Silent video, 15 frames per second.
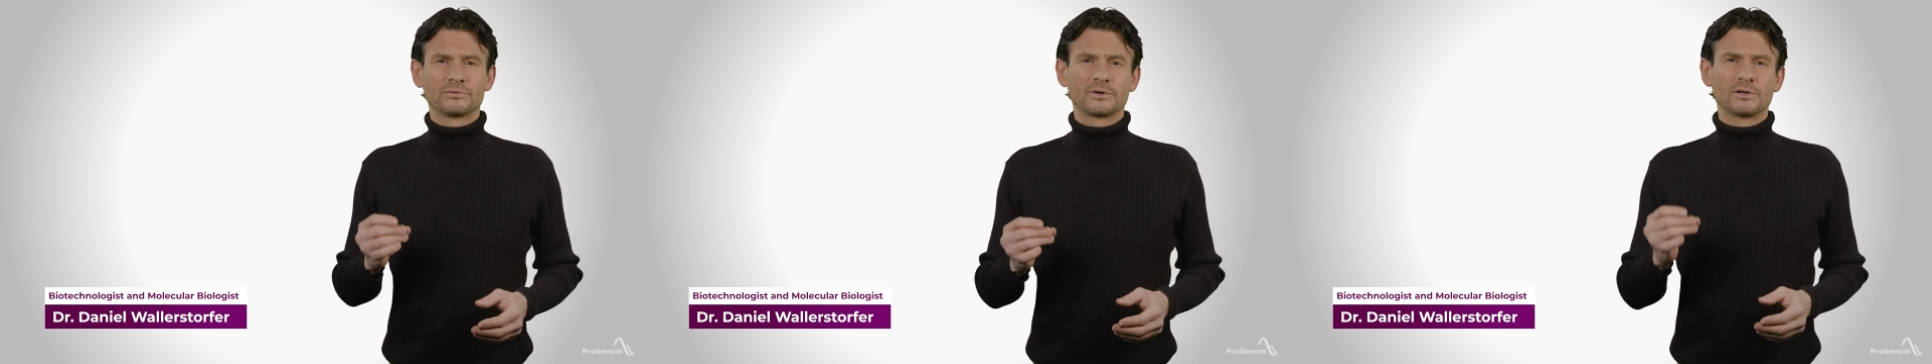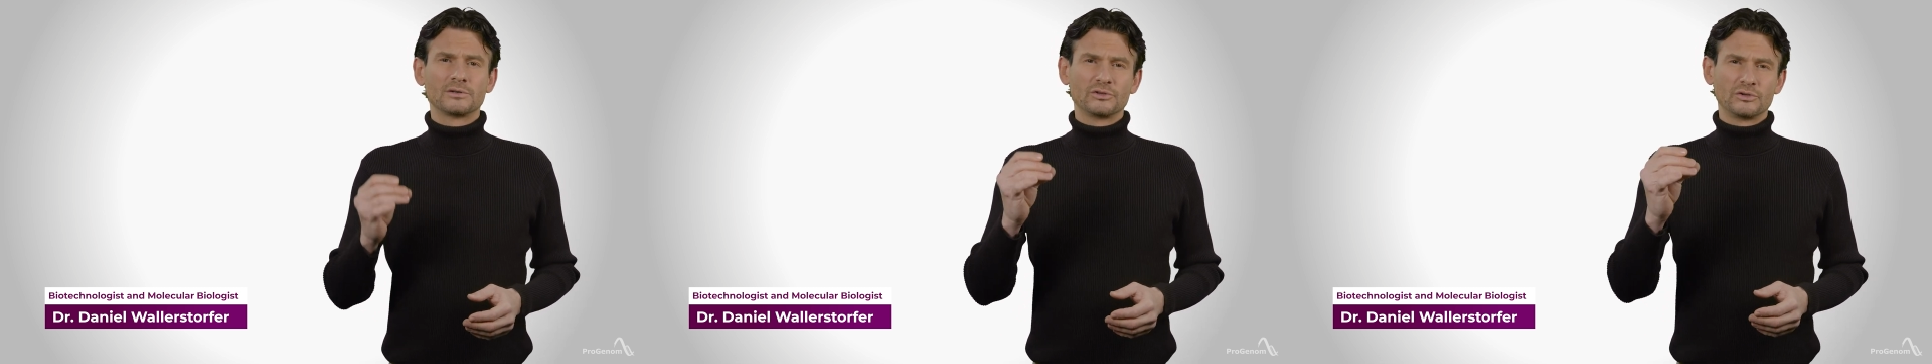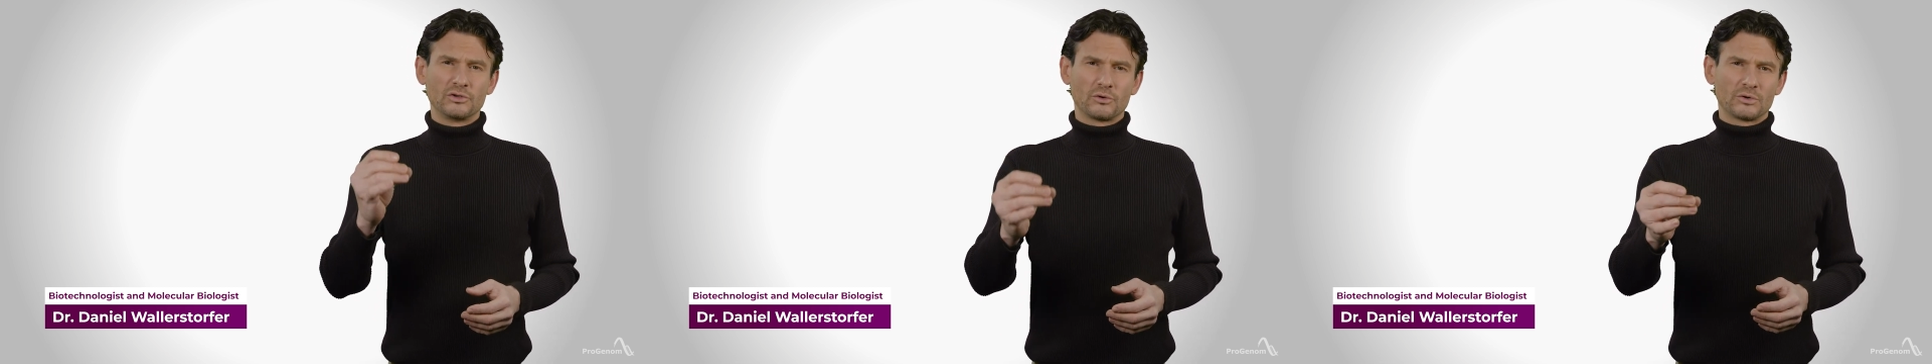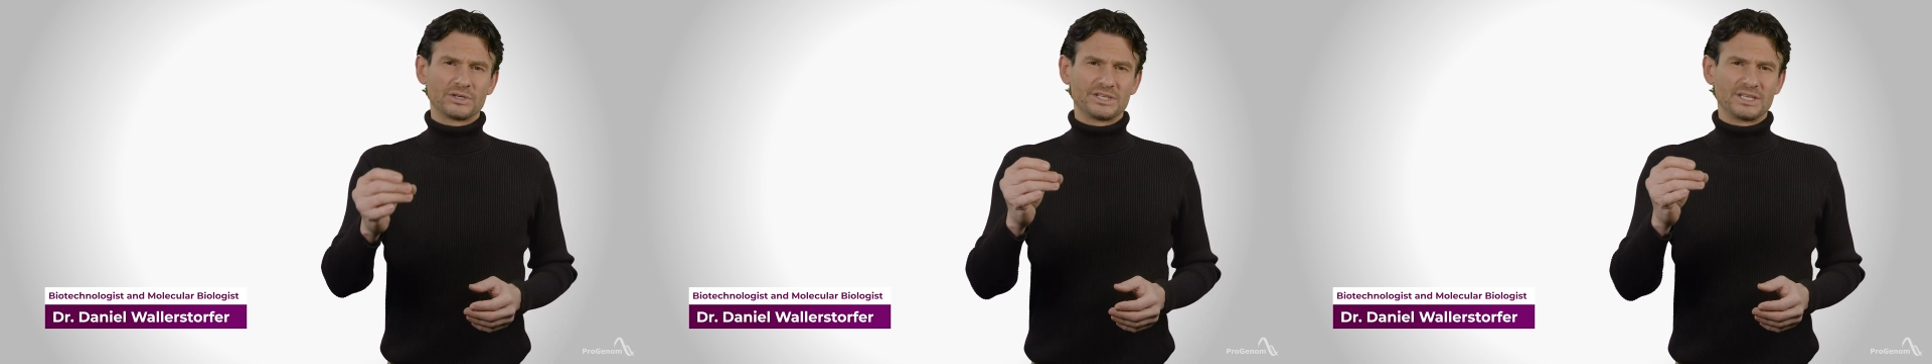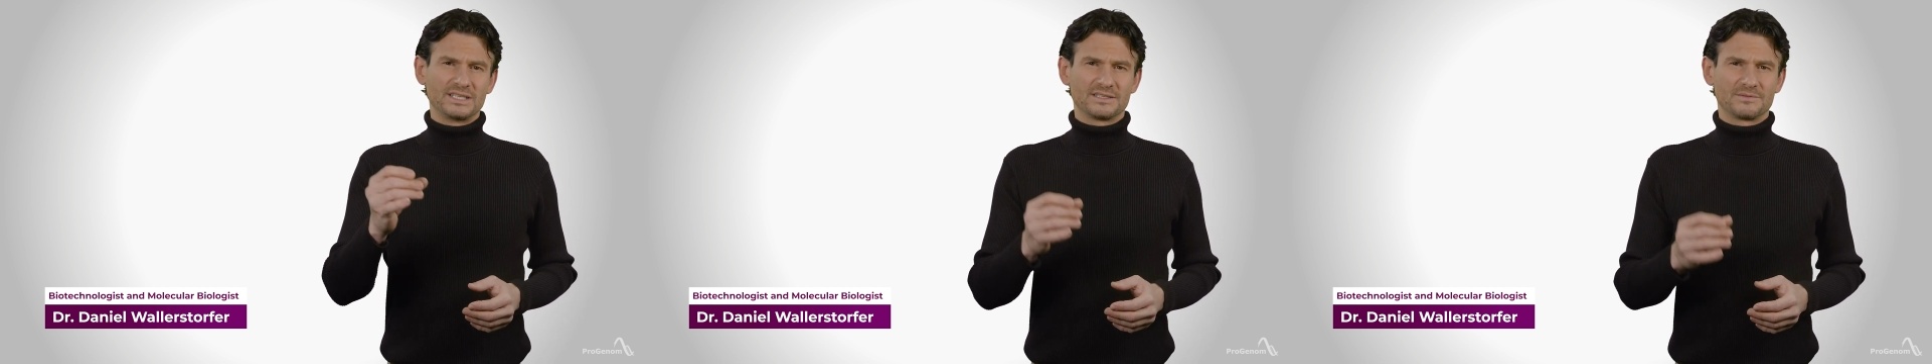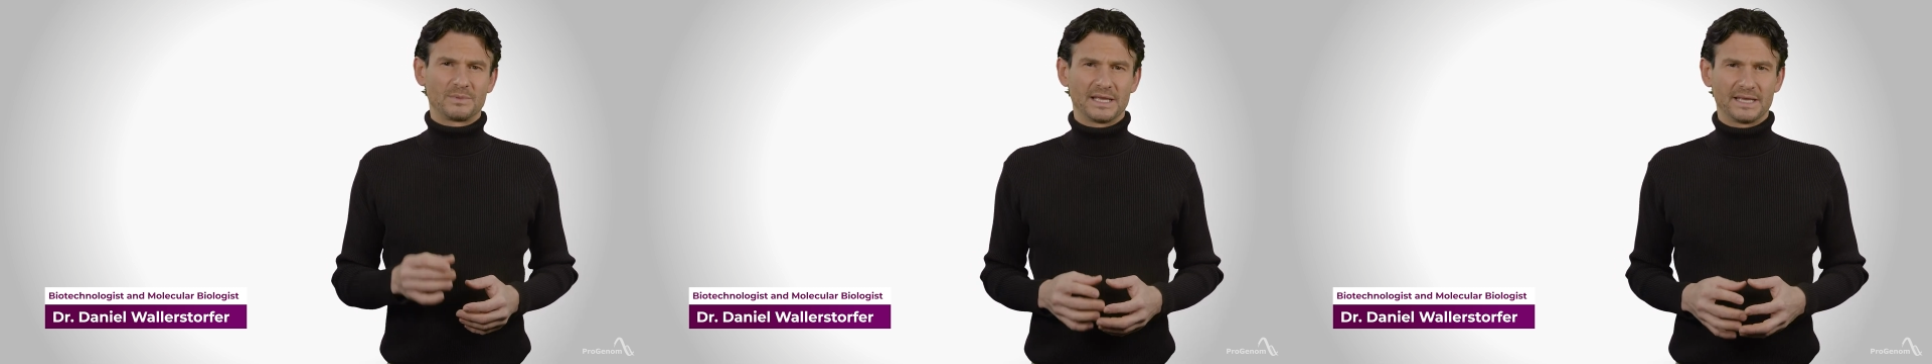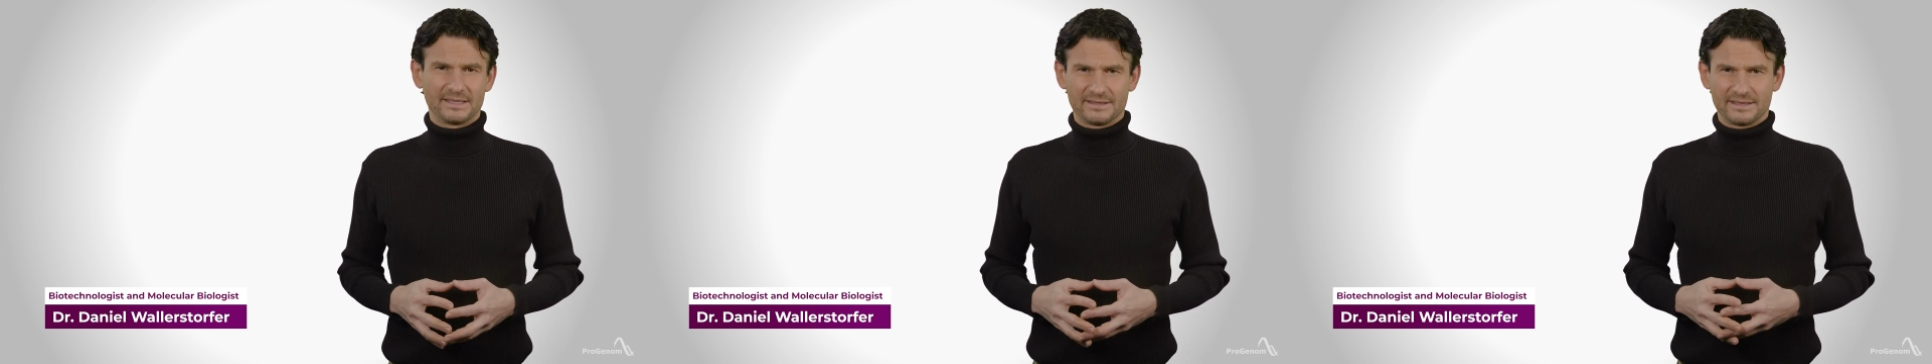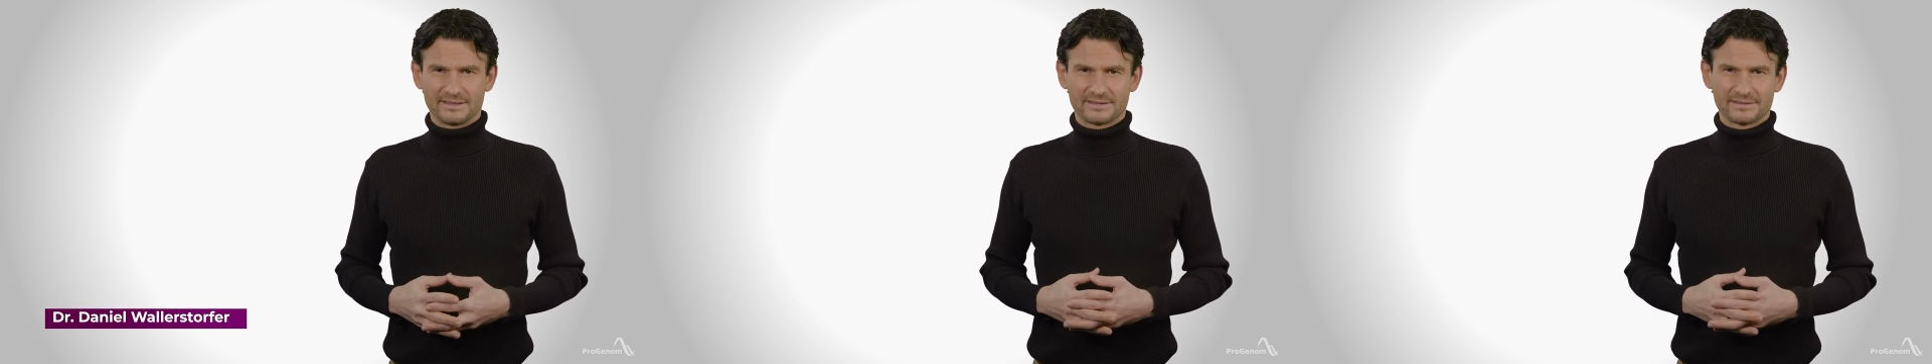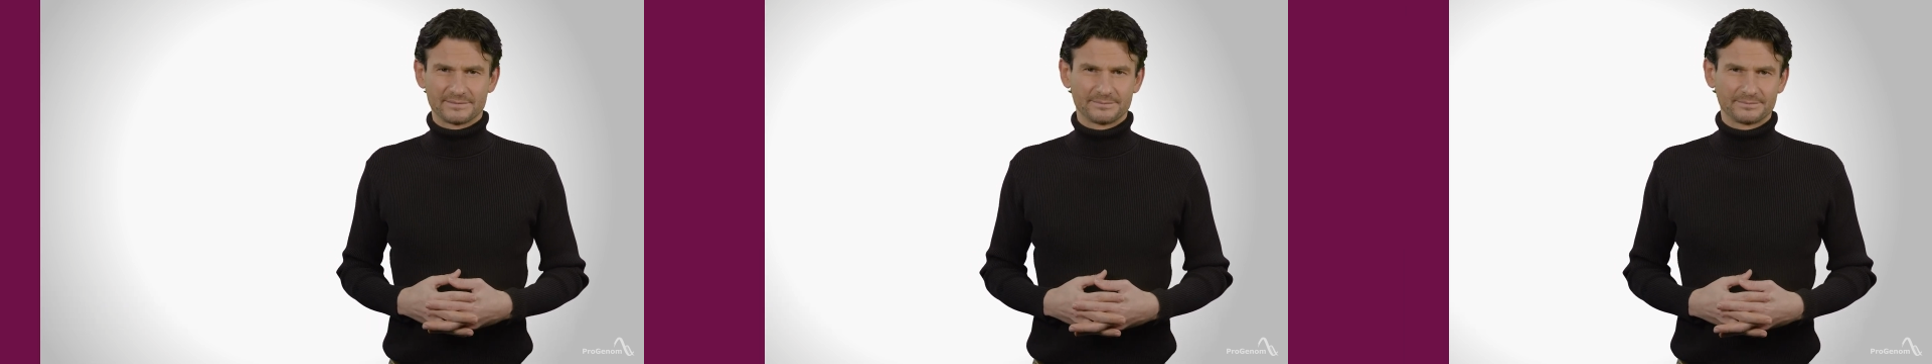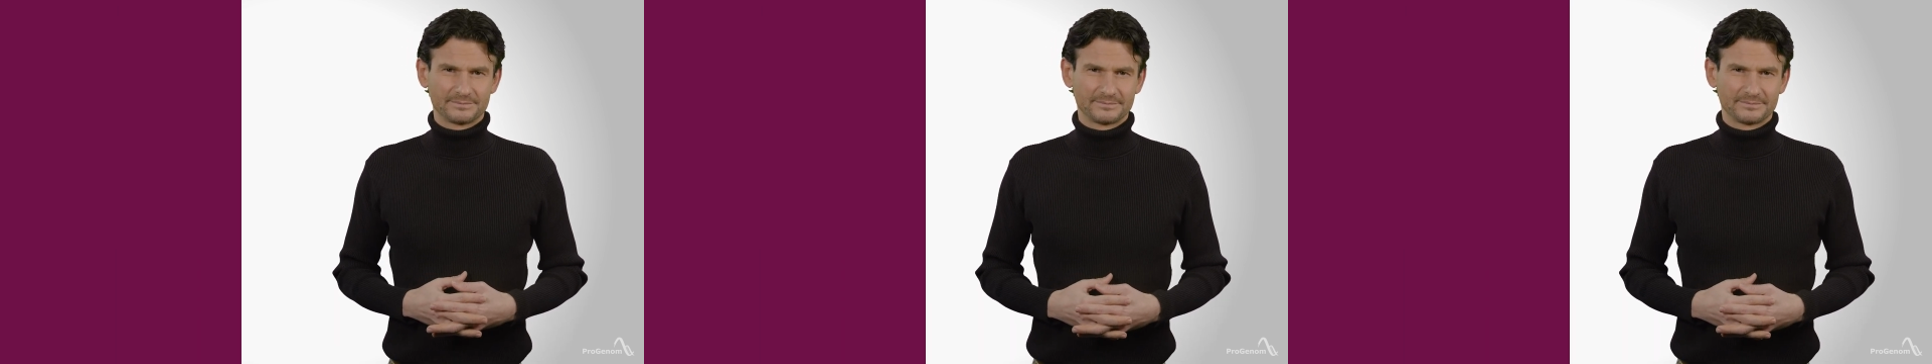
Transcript: role your genes play in this.